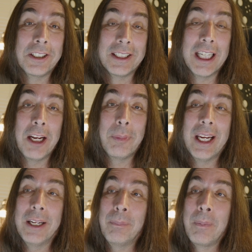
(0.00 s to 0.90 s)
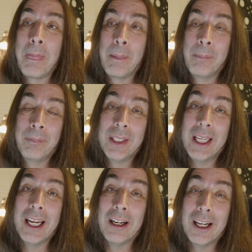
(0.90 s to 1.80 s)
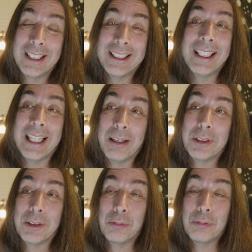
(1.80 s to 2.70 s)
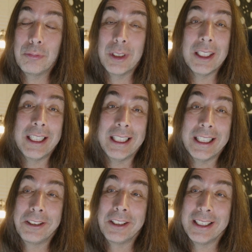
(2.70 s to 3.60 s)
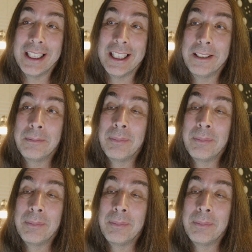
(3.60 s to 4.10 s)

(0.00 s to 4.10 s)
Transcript: Sandman. And honestly, that was really interesting.